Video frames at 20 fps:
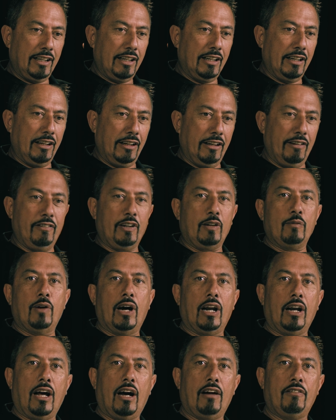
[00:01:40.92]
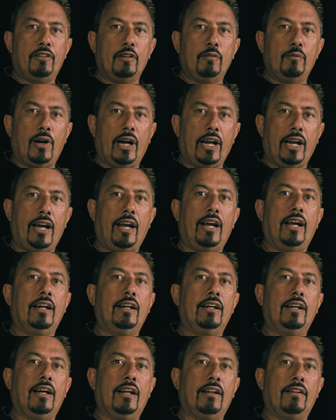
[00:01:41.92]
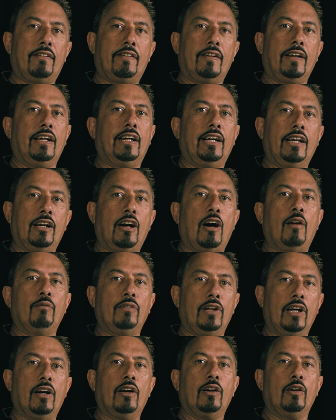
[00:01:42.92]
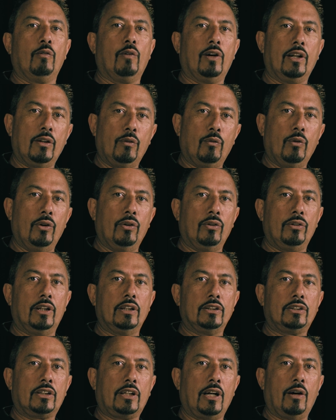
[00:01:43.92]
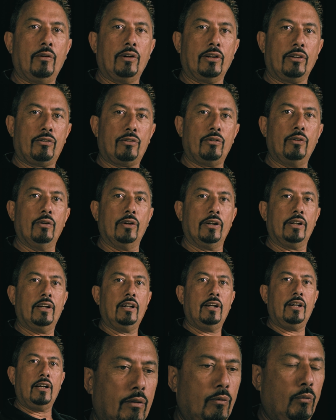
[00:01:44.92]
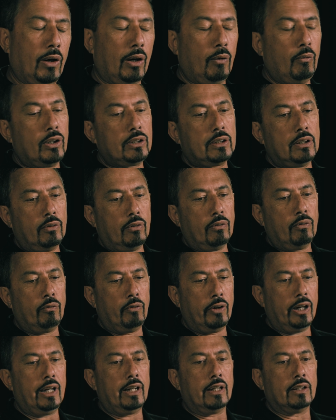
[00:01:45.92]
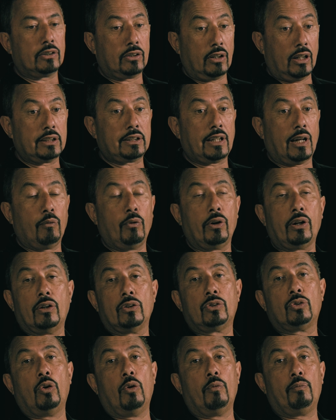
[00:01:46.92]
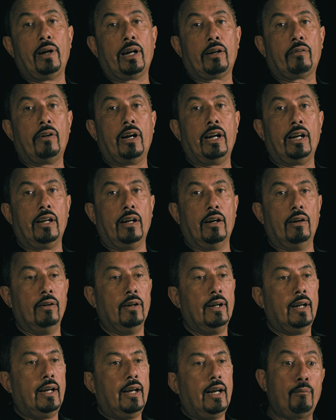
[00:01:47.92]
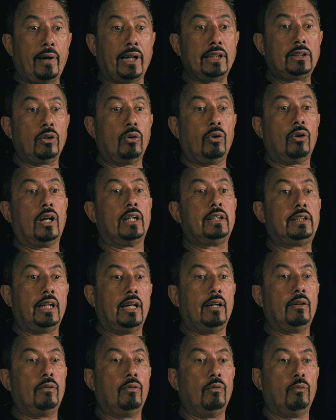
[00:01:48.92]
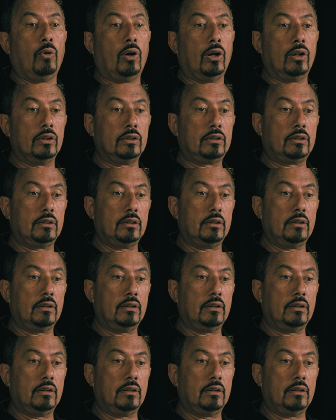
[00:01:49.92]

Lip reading: living my life in my head and thinking I'm the only one in the world that's going through it. Well, it wasn't really until I started working on Talkback Radio. Basically, all I said was,